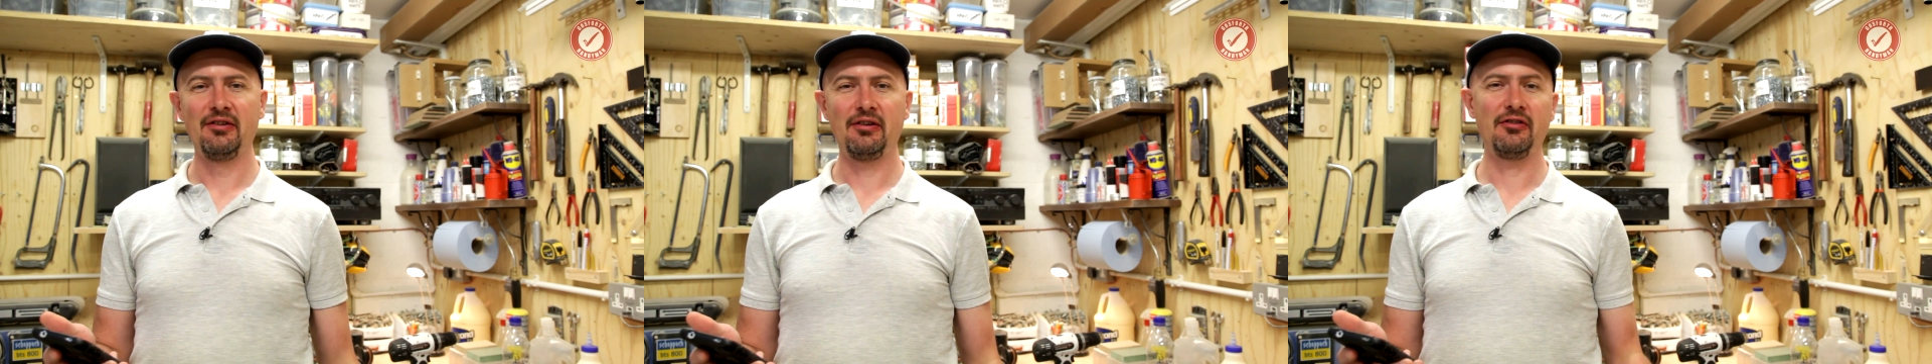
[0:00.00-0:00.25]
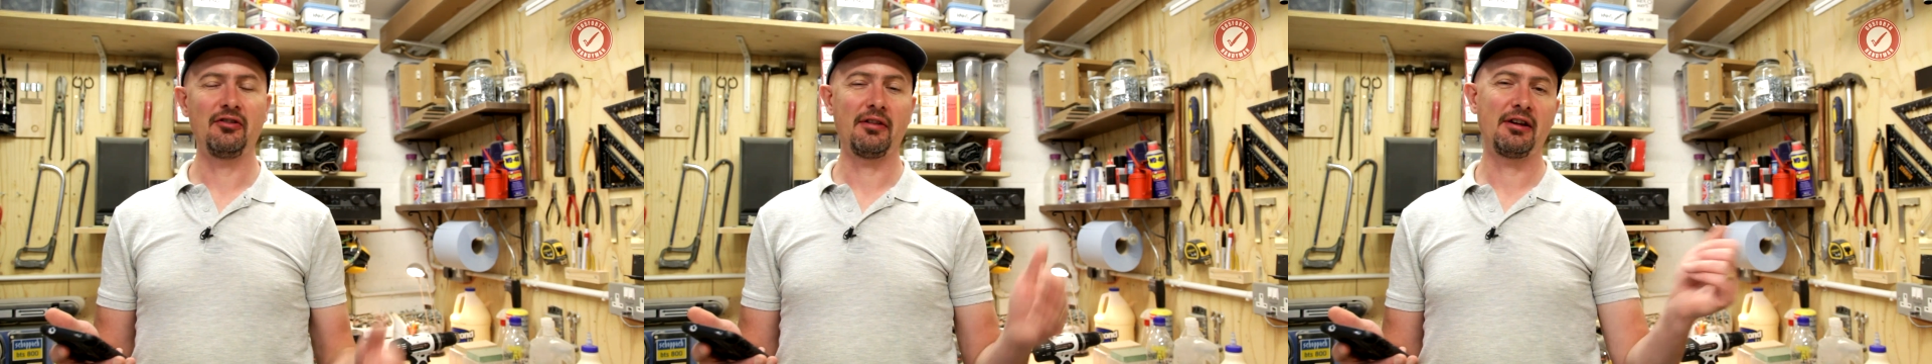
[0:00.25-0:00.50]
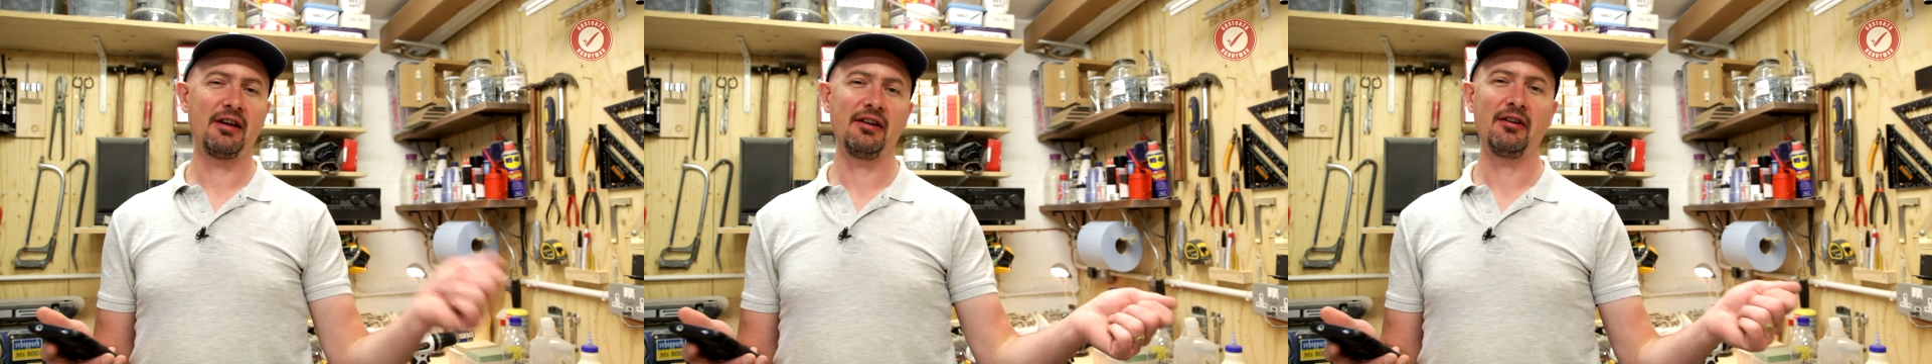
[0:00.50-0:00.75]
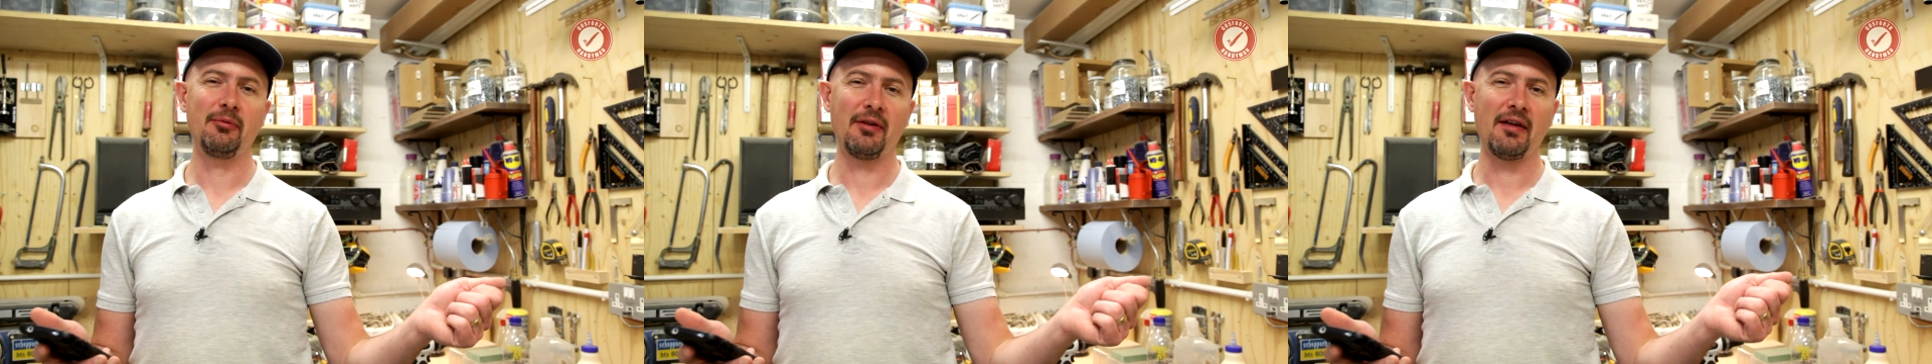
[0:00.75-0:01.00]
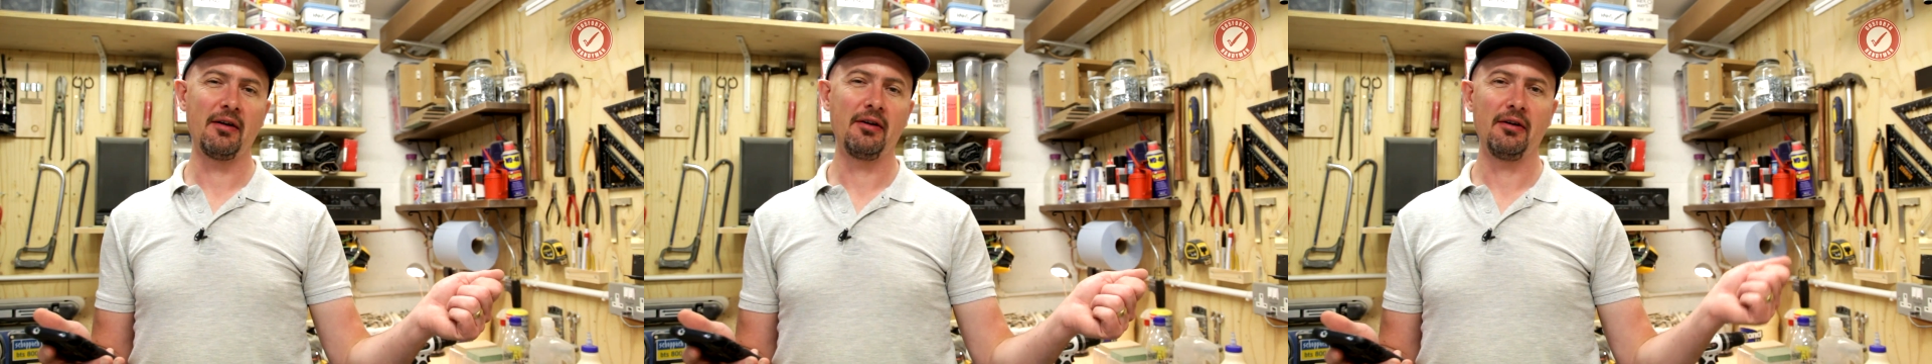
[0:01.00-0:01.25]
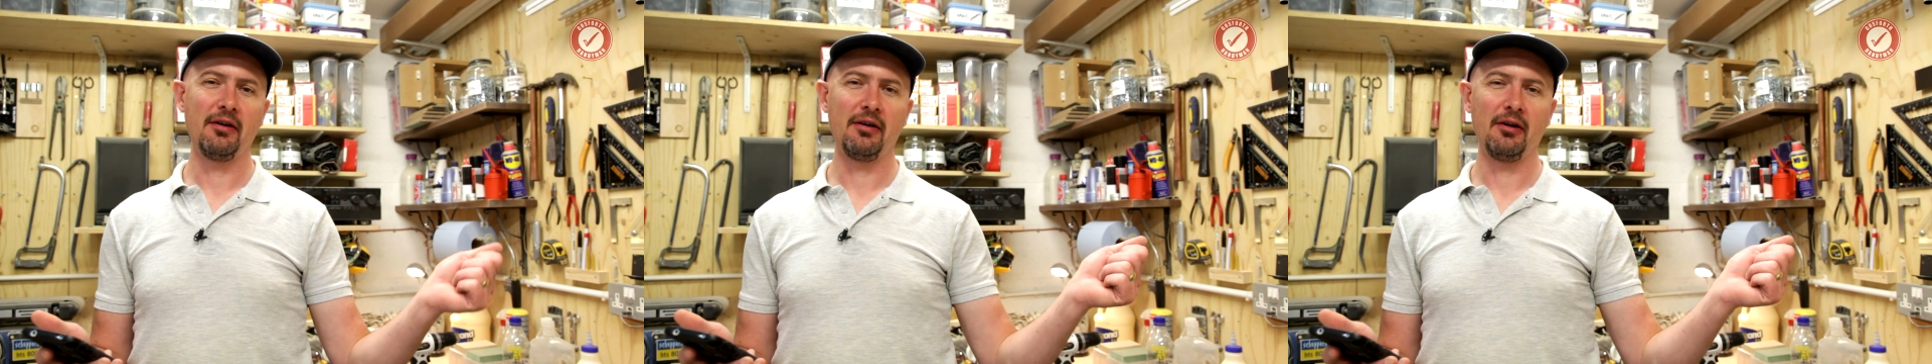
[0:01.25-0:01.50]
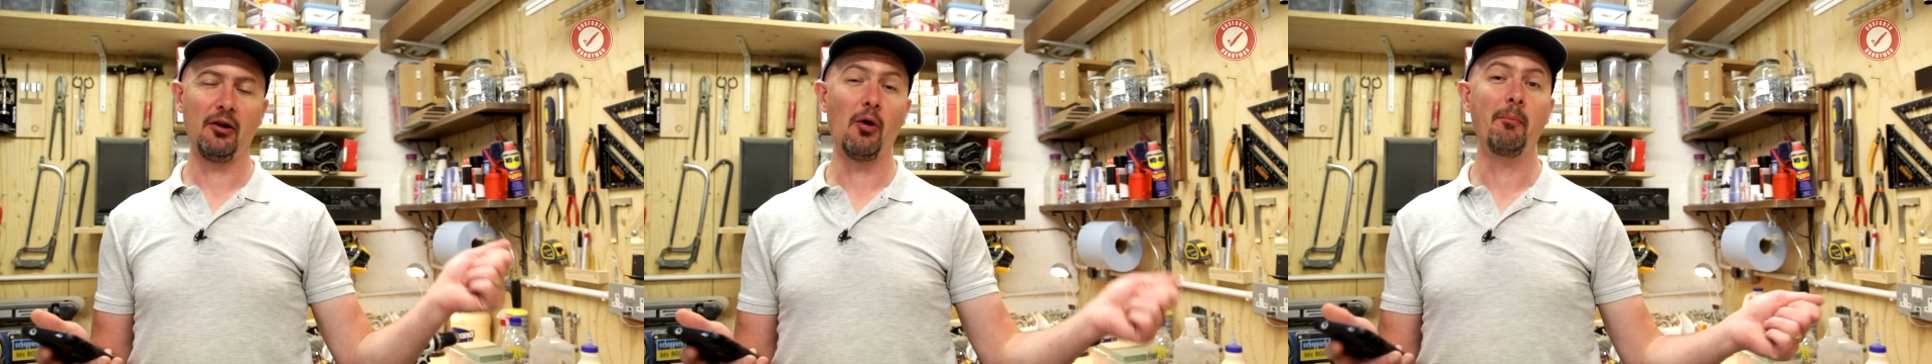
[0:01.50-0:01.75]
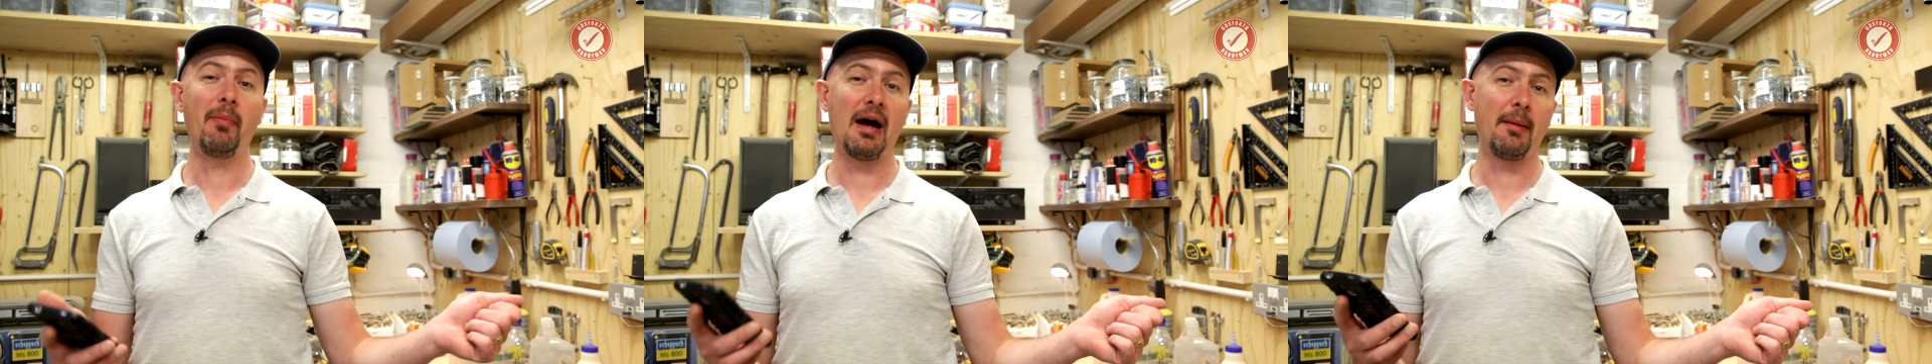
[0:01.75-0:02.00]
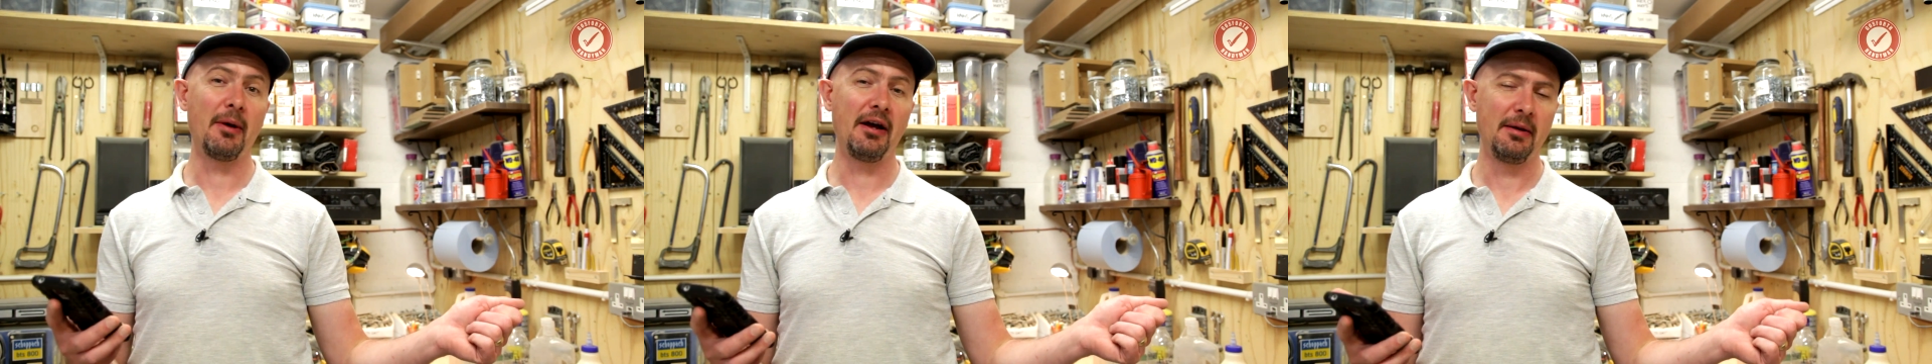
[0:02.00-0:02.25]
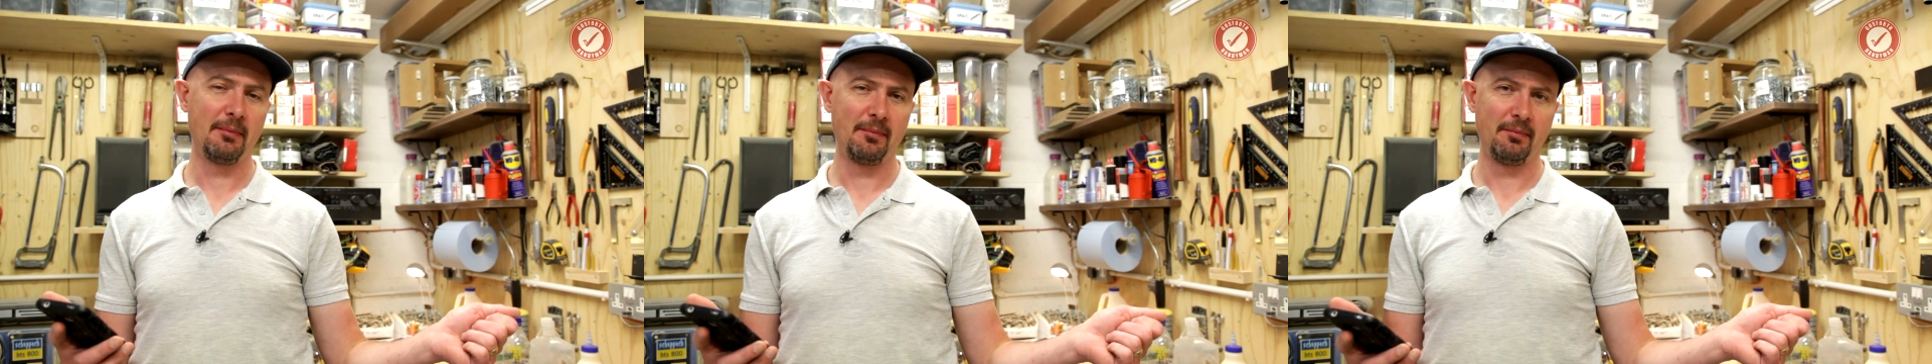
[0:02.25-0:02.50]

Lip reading: to just hit it with a lump hammer?